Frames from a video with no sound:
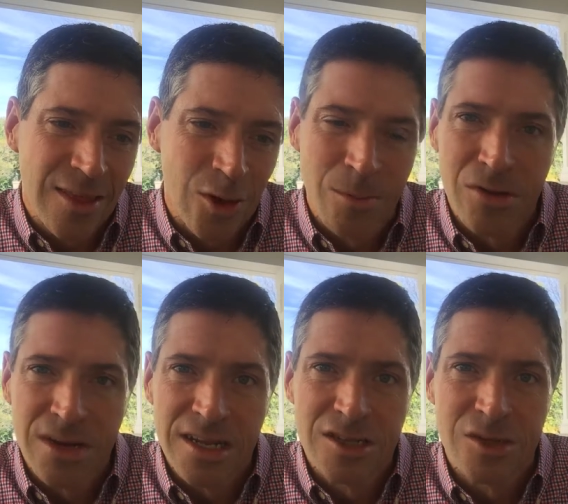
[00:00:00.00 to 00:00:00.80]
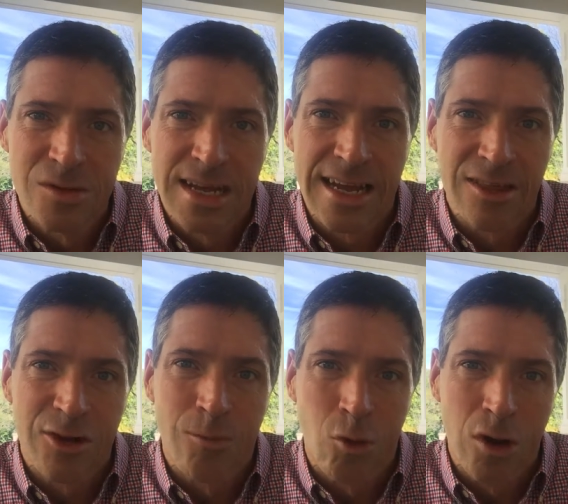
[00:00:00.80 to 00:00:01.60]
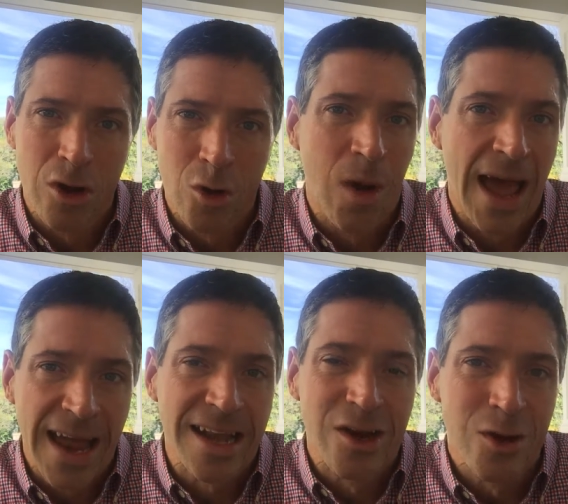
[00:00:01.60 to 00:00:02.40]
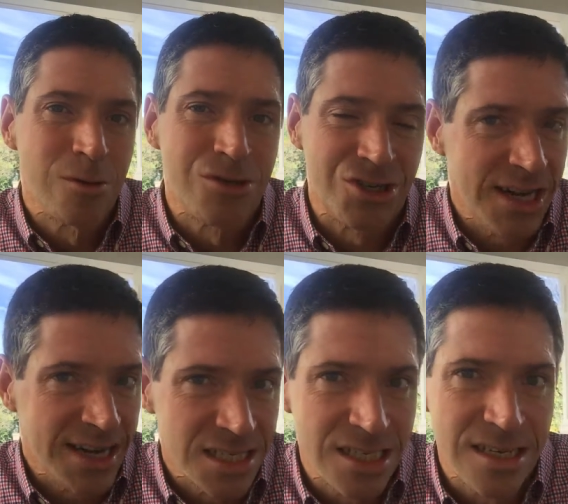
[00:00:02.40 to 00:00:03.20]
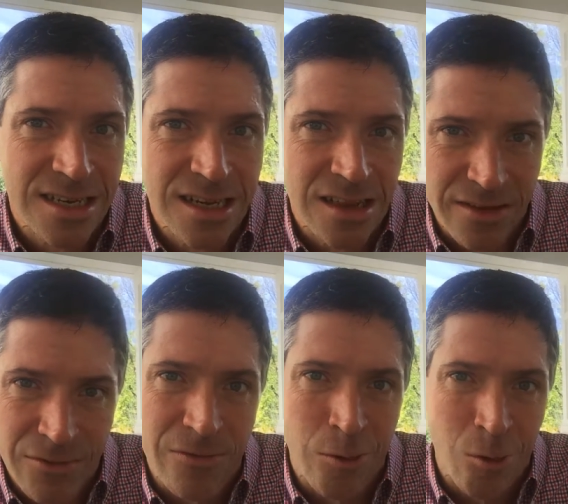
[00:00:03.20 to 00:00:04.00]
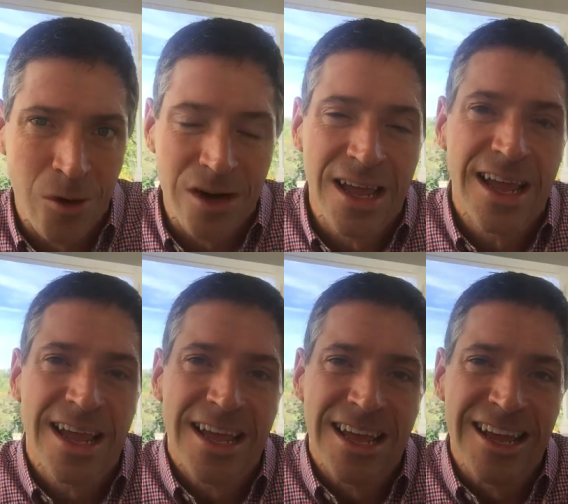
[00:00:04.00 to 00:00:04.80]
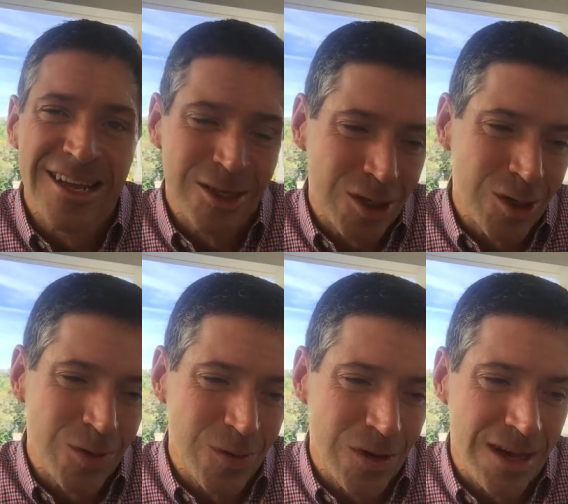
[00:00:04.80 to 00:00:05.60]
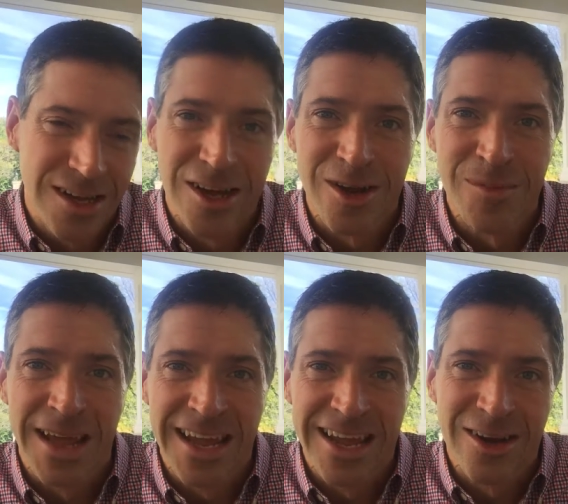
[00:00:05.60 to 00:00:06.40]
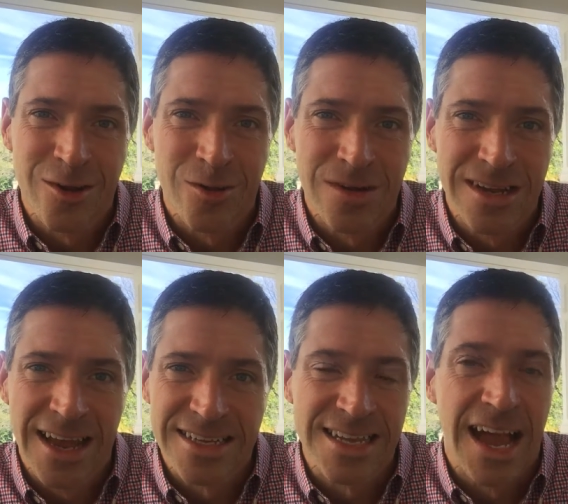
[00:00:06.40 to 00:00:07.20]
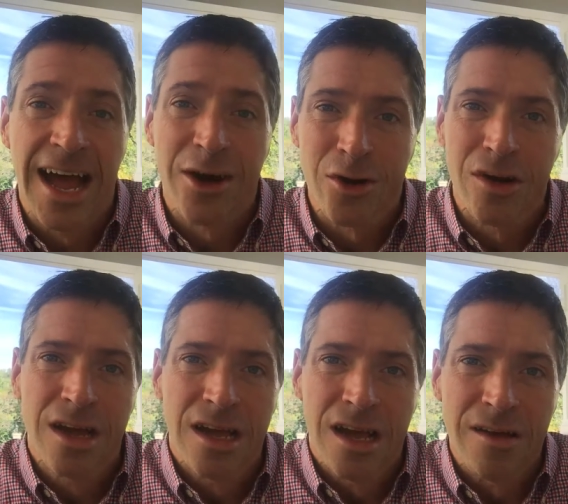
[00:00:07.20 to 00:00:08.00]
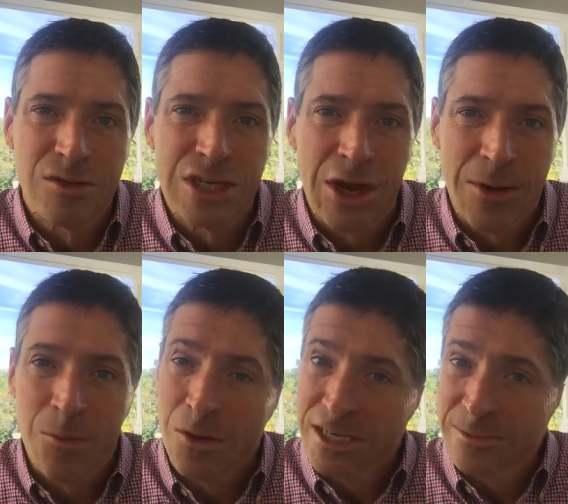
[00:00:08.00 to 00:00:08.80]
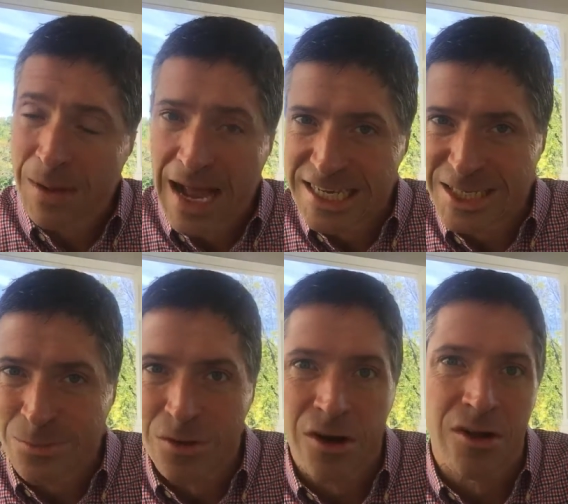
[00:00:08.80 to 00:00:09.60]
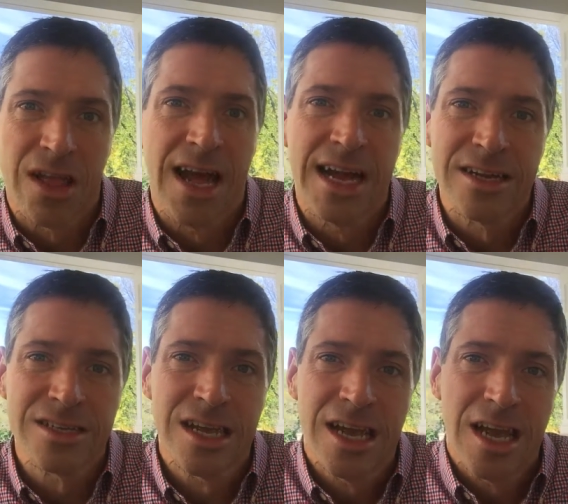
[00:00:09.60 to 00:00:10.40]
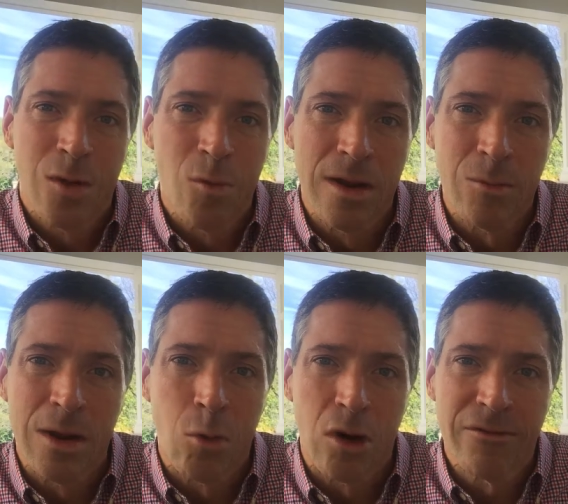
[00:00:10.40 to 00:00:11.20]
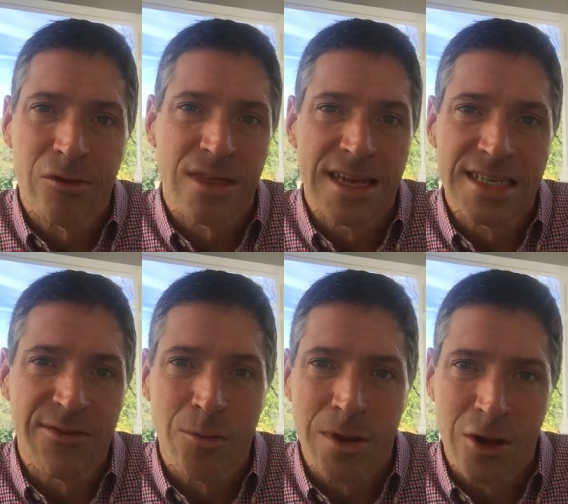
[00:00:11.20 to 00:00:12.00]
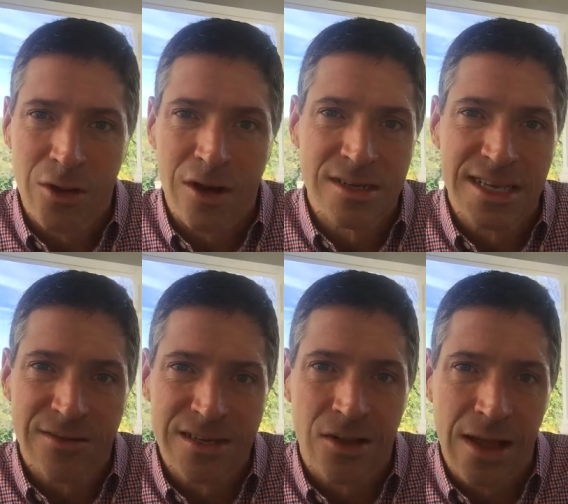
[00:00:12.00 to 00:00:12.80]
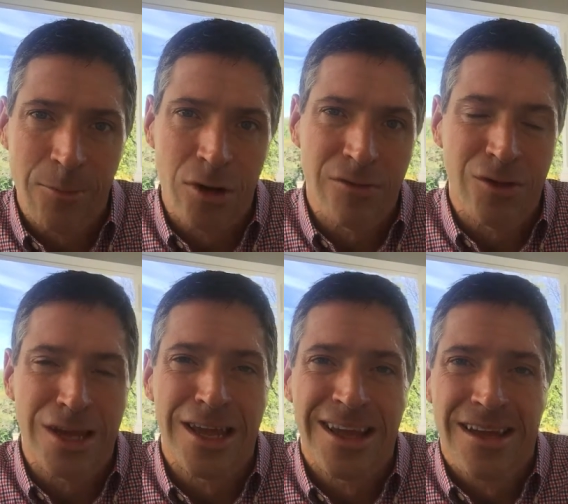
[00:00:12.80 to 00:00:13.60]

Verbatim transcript: their ability to take a little boy who had no chance living forward into a young man who has the honor of sharing what is possible in our lives when we work for things even bigger than ourselves collaboratively.